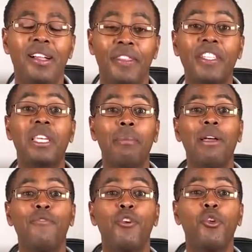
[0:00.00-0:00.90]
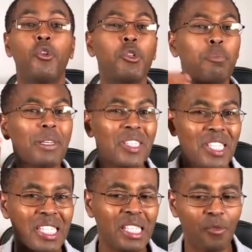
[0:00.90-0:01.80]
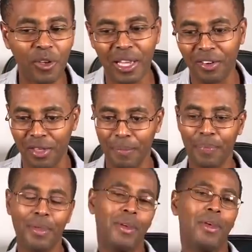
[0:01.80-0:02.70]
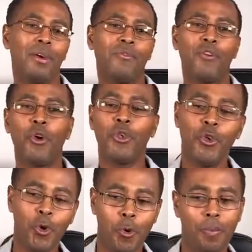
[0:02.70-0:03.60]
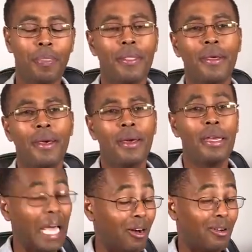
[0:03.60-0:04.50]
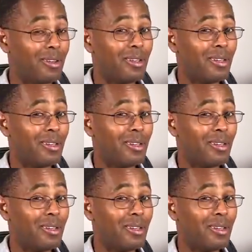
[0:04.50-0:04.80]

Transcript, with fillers: There's a man for you, specifically for you. Now,